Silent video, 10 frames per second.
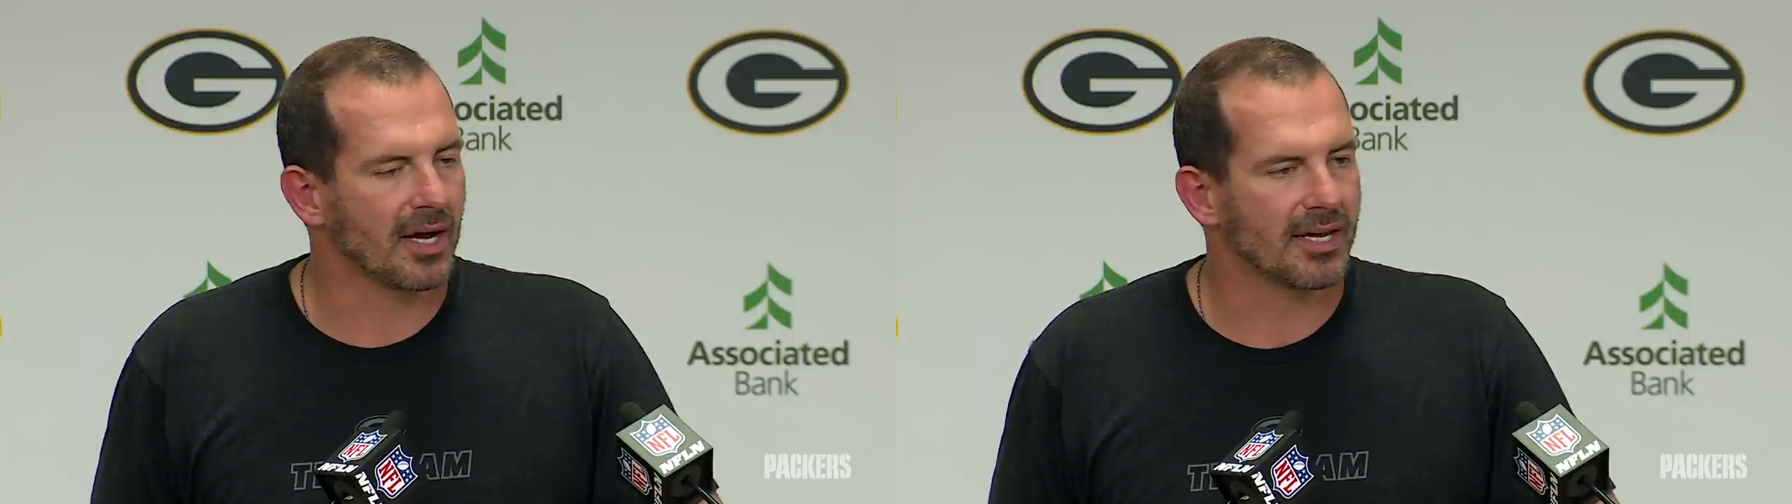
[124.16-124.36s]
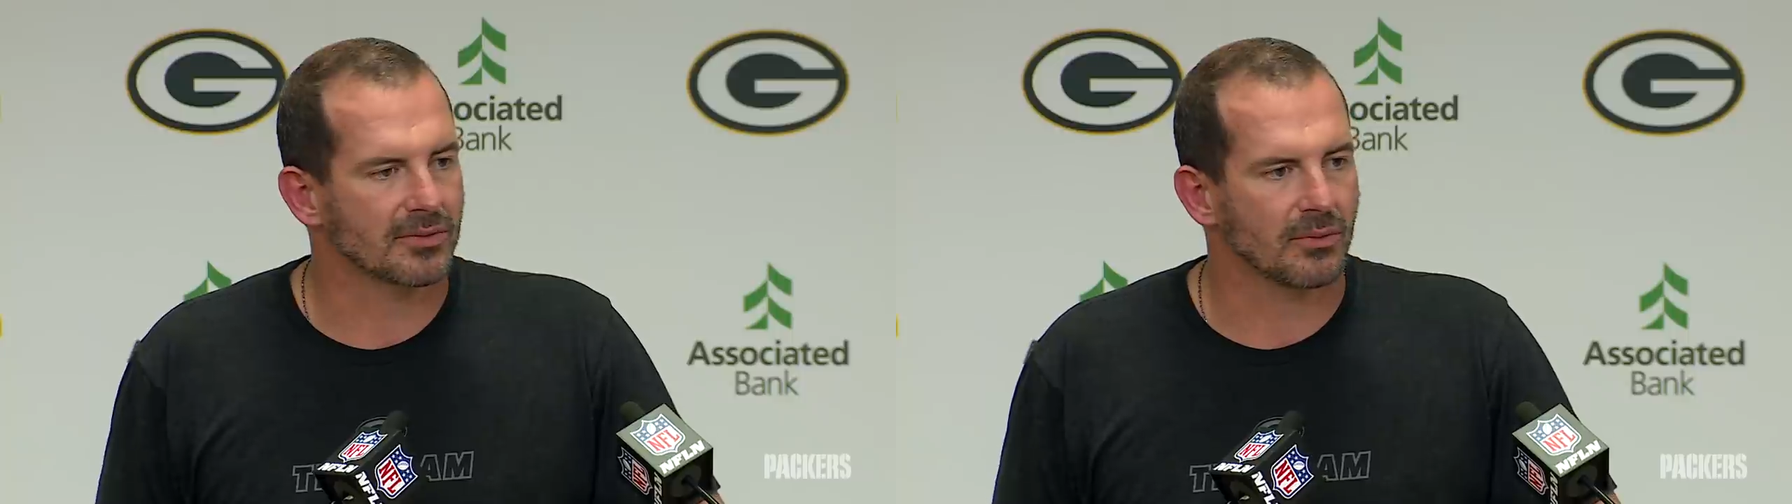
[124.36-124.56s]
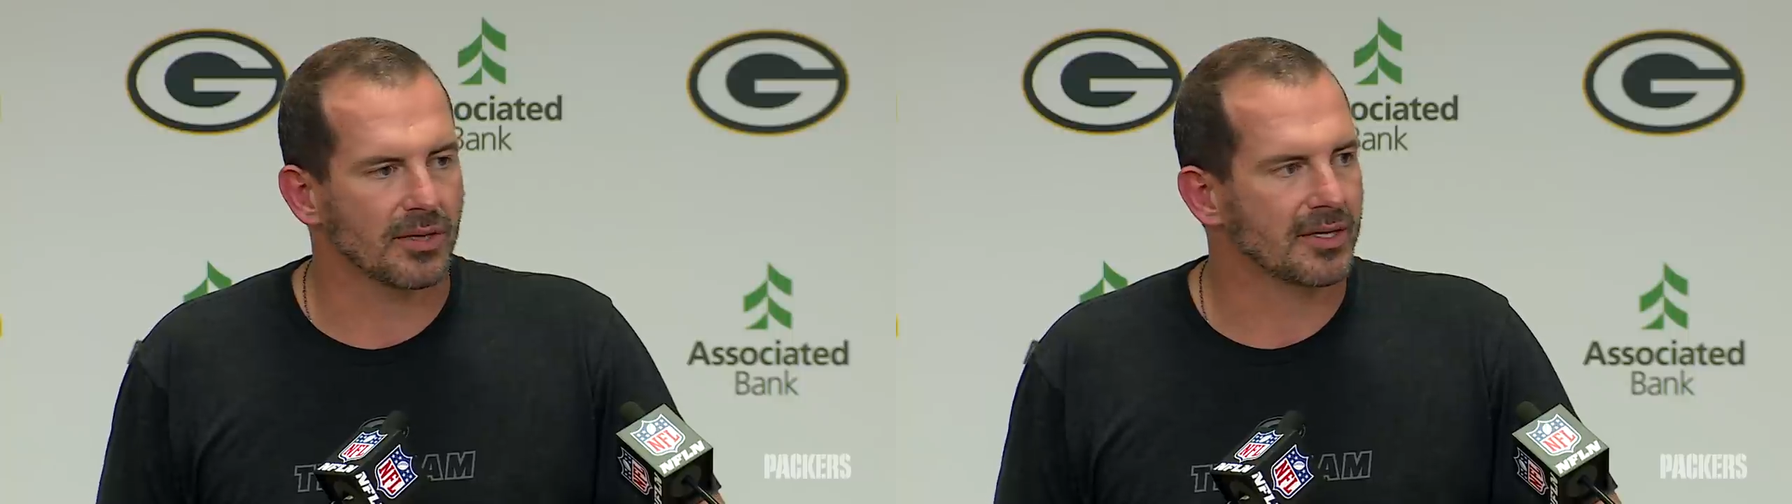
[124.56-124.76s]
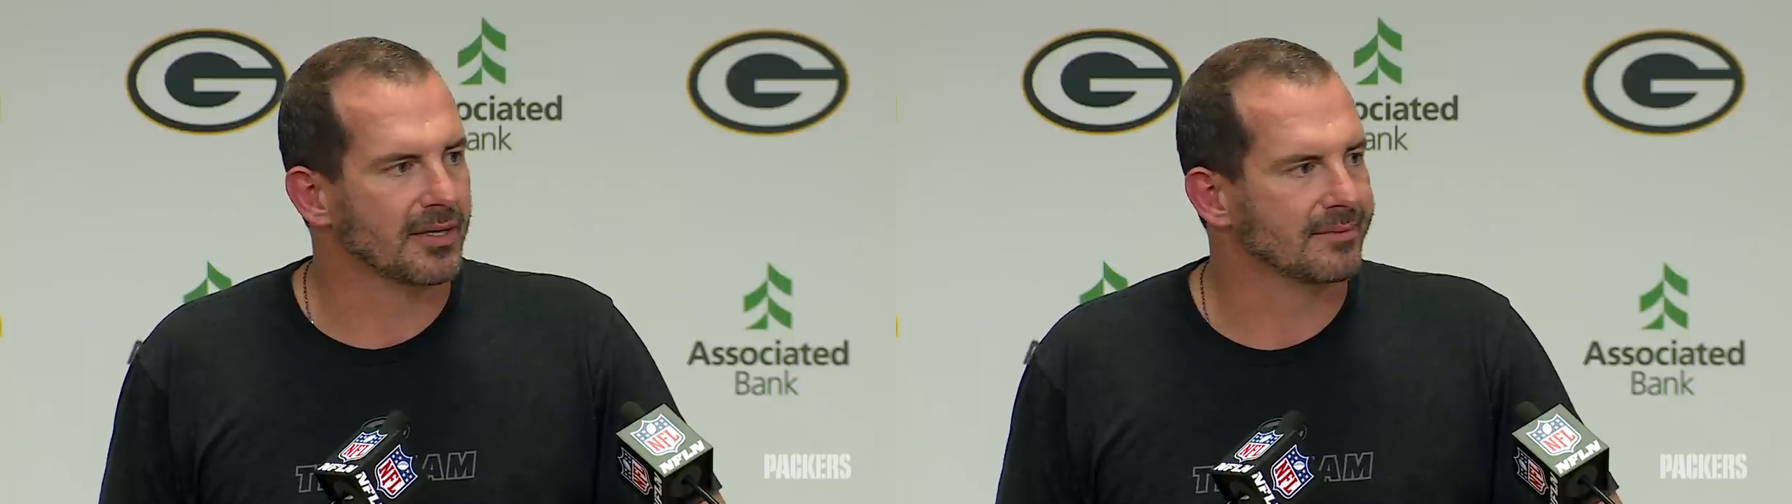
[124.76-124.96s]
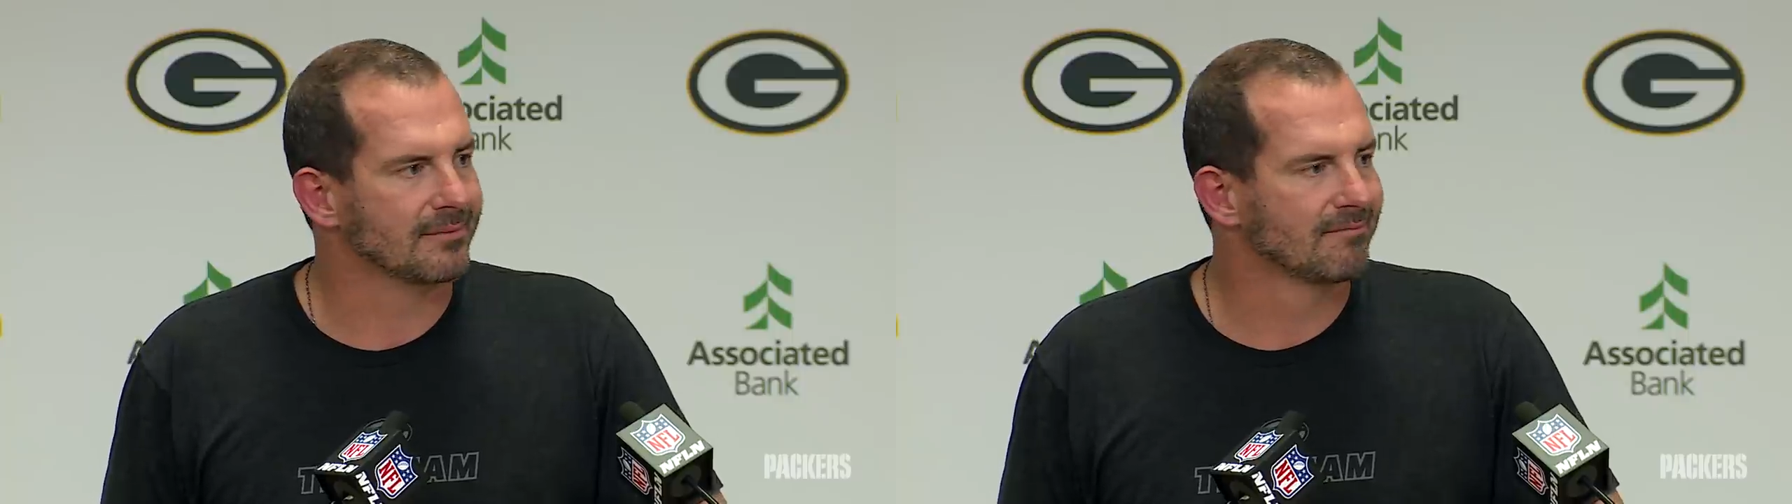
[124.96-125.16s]
guys a week,
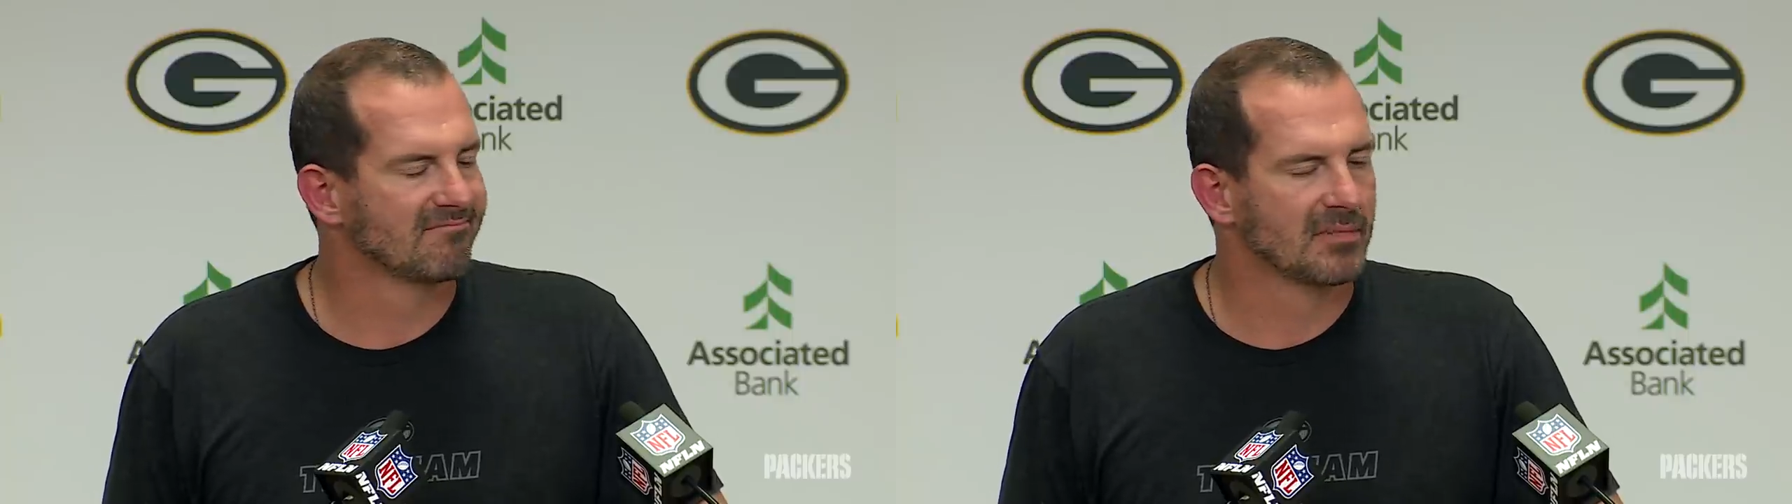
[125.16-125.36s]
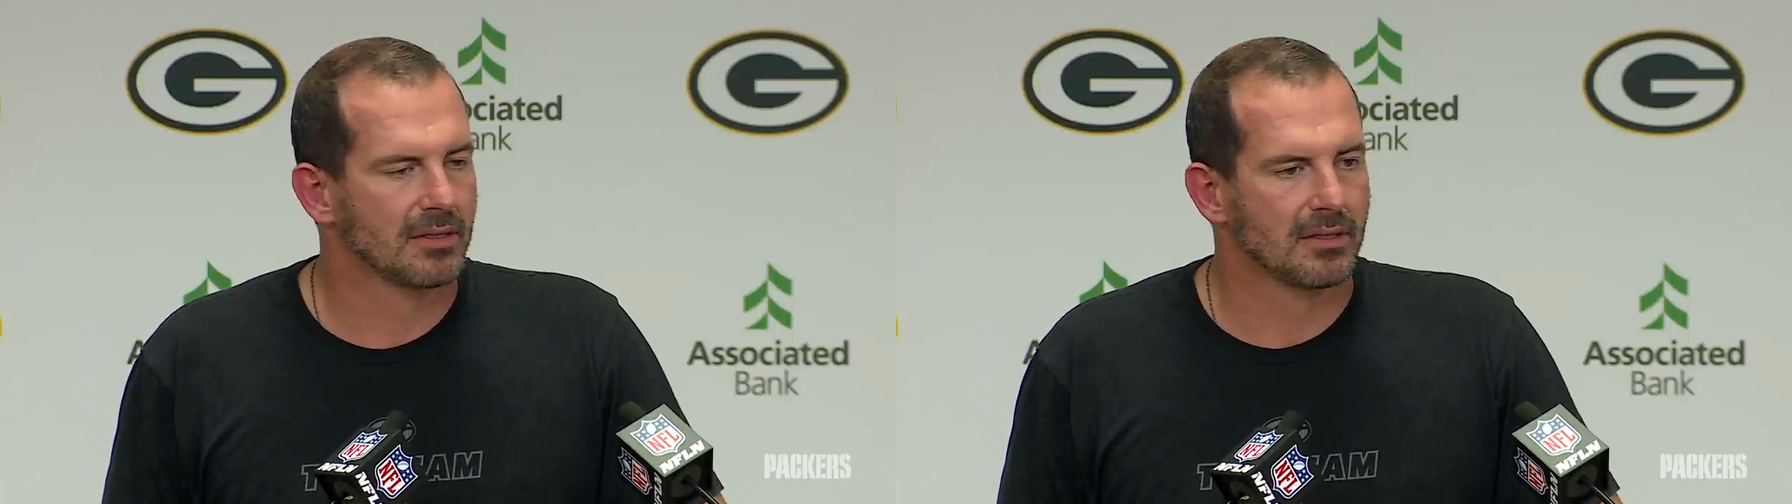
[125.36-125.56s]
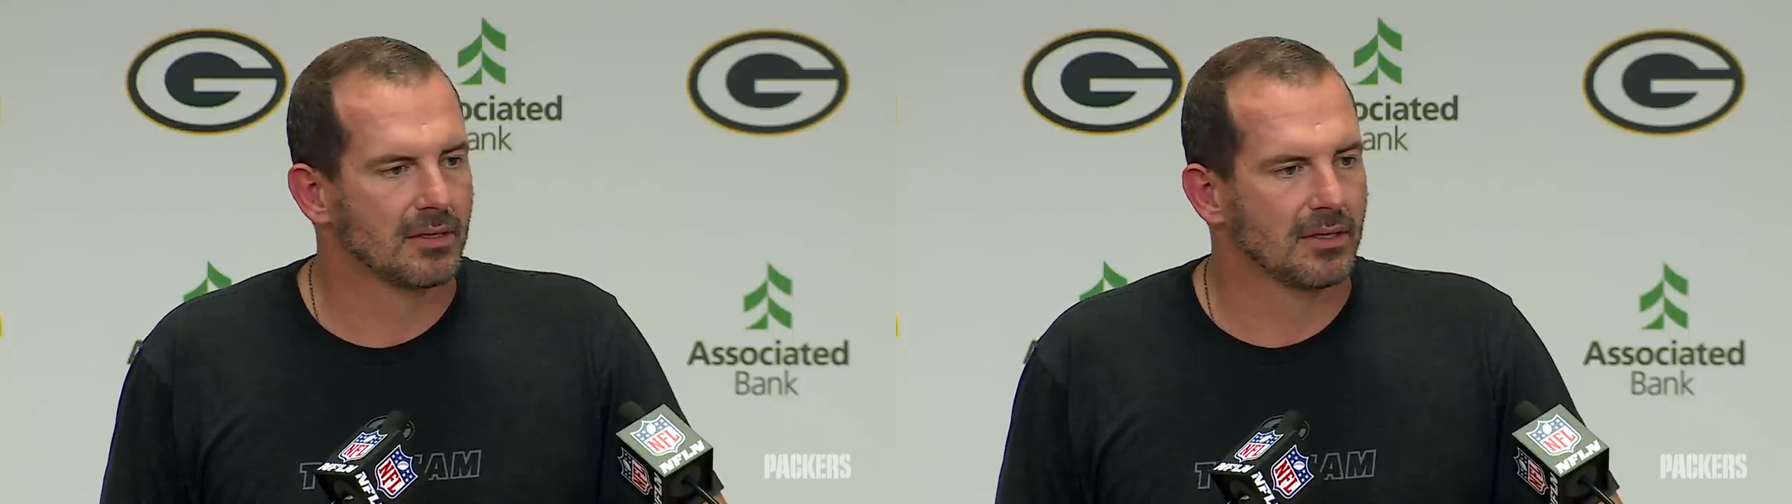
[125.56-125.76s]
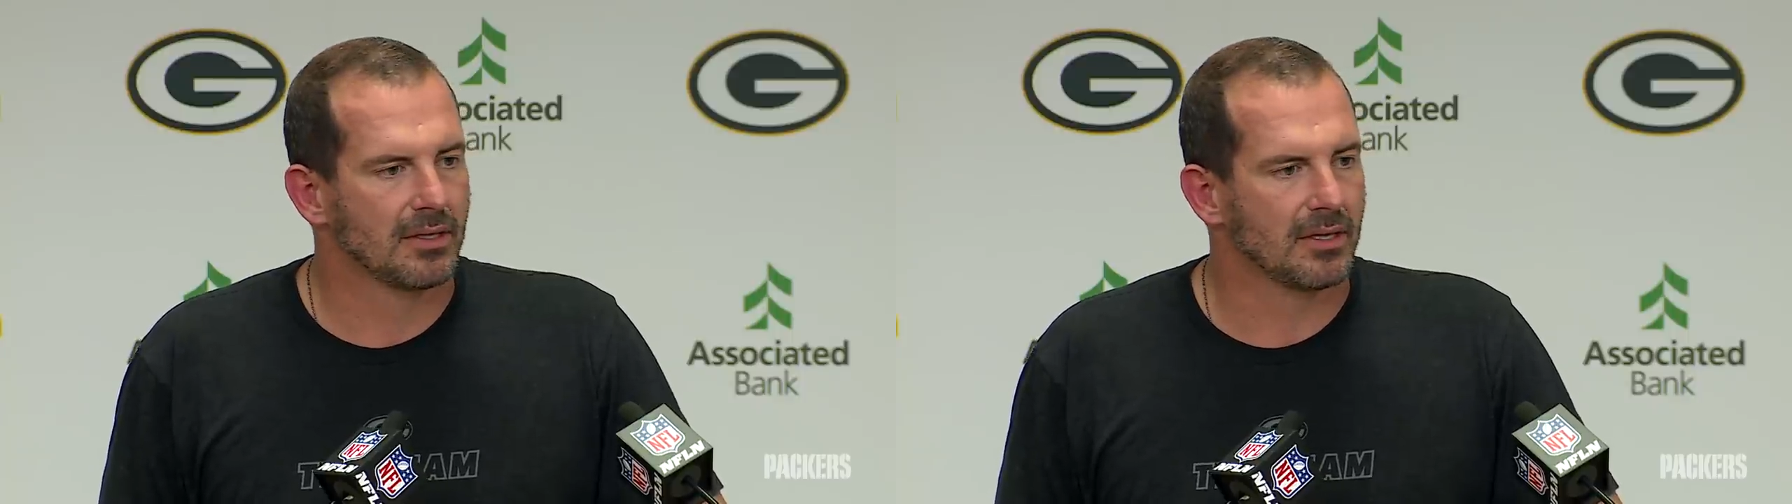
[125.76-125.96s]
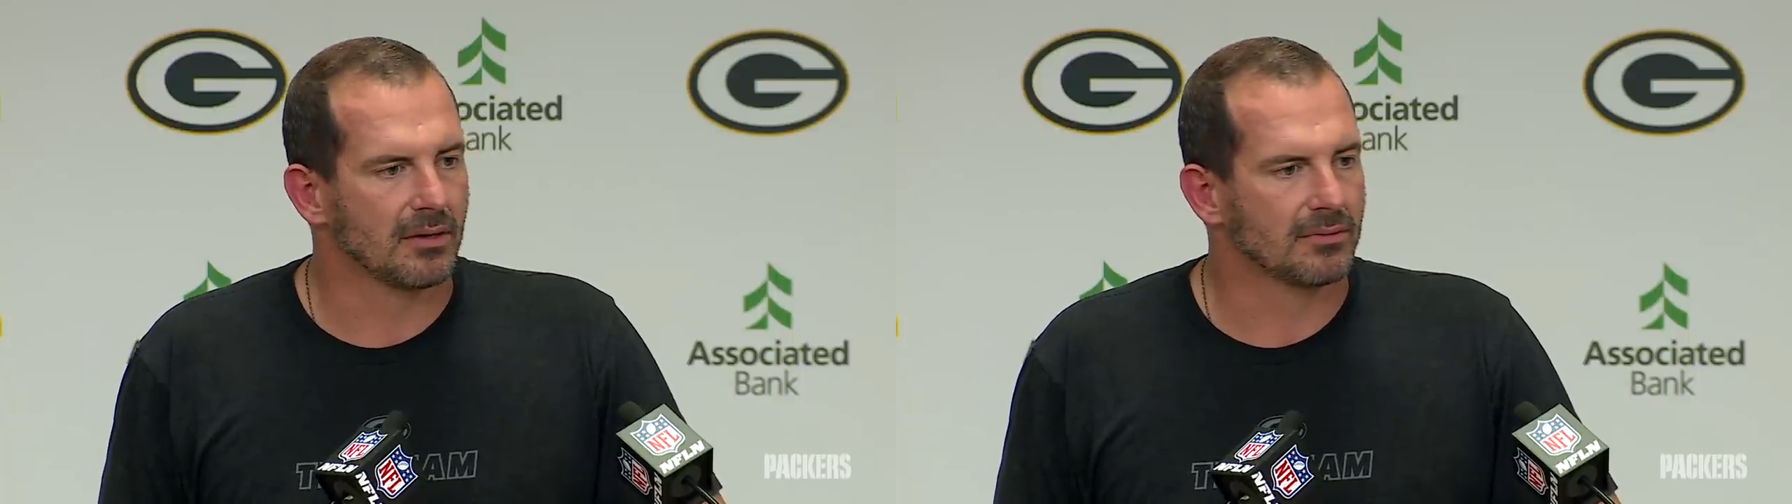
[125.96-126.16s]
and,
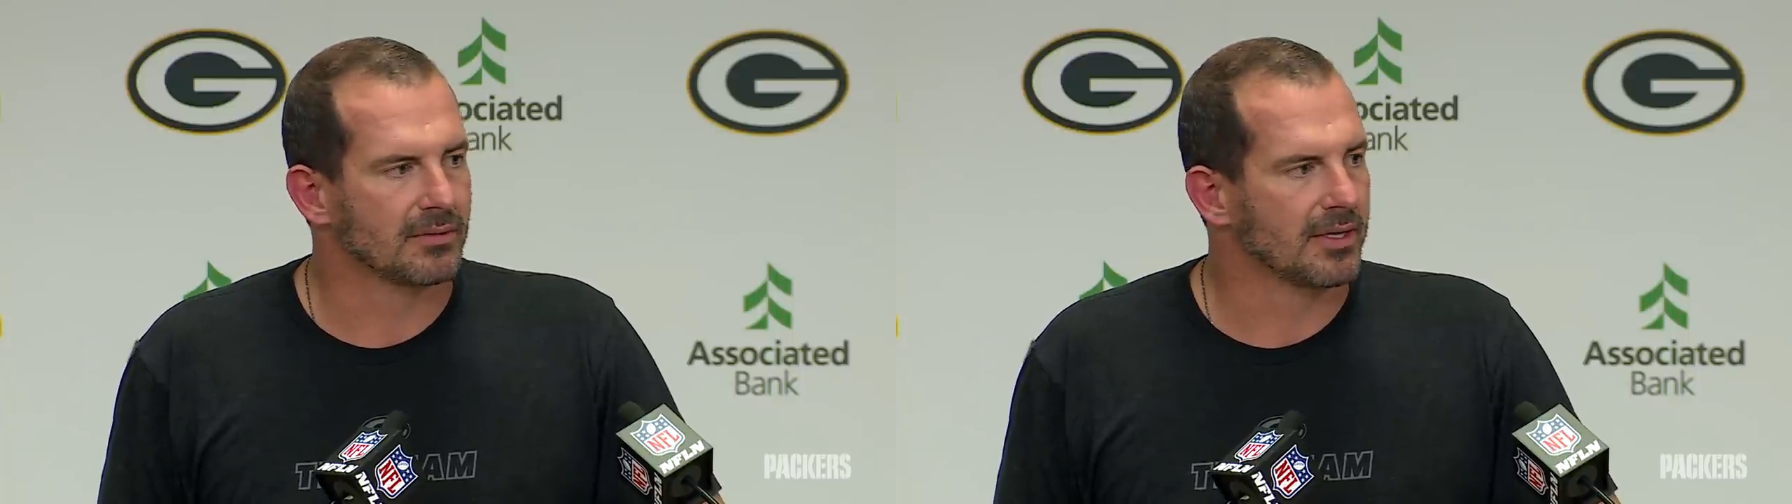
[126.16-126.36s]
you know,